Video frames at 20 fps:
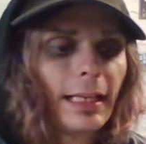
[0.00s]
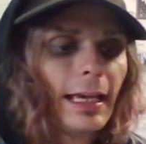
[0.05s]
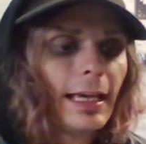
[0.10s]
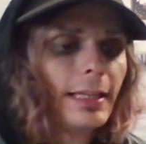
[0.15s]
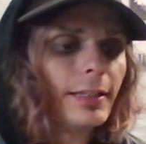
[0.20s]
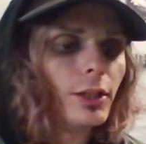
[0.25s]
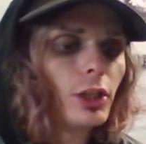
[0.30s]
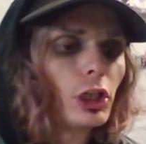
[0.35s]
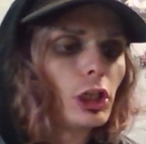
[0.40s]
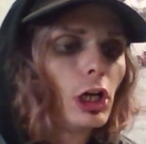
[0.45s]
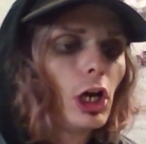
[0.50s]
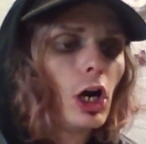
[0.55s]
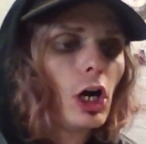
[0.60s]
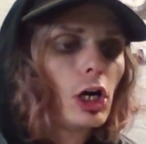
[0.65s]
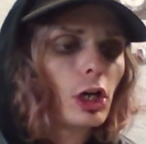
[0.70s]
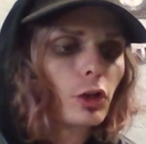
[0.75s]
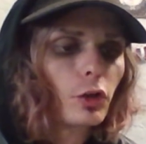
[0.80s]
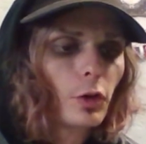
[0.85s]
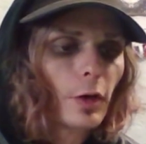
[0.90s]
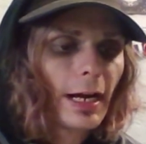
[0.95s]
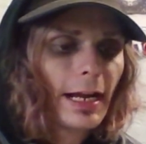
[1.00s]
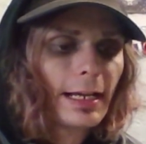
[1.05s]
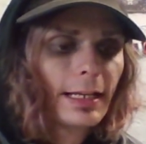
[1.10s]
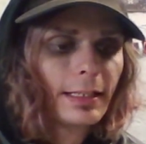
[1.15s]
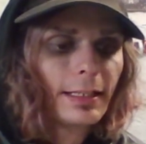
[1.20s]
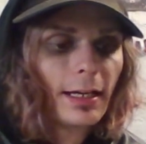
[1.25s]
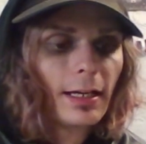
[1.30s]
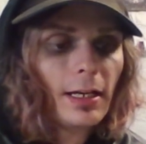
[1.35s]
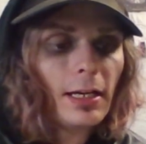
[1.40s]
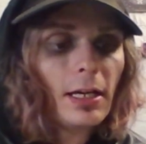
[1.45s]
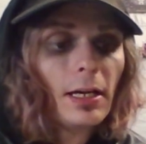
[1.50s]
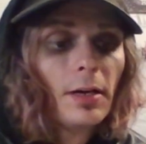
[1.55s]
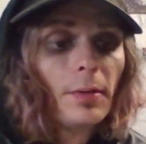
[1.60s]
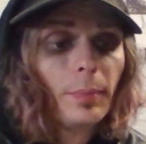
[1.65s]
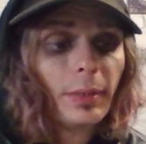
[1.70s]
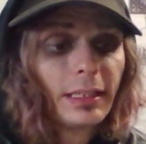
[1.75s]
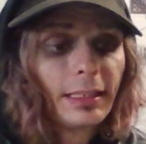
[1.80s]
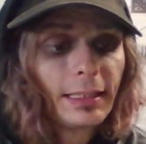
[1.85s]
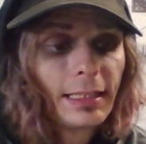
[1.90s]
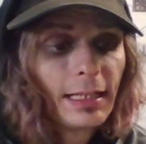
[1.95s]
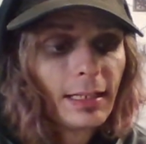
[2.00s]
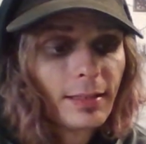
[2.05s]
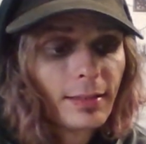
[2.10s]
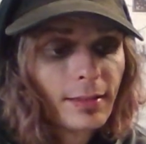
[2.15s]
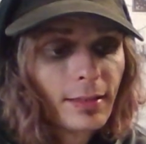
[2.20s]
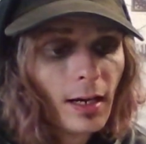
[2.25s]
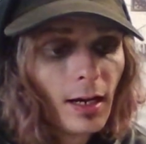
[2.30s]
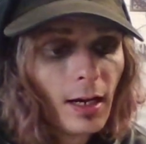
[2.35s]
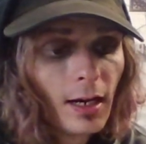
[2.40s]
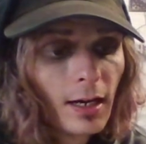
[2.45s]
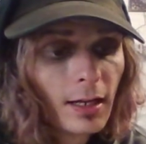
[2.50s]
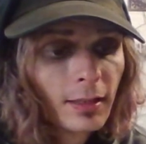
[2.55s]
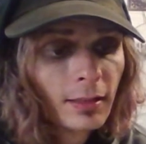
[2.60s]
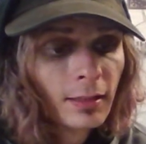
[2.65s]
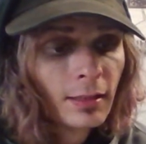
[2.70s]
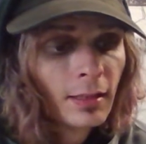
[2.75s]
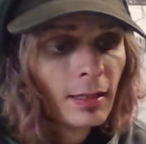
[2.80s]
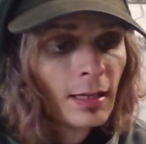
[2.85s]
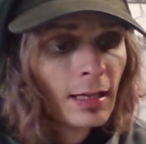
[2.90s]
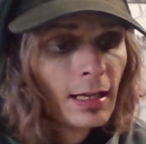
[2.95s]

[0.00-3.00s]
and they're all great. But this song,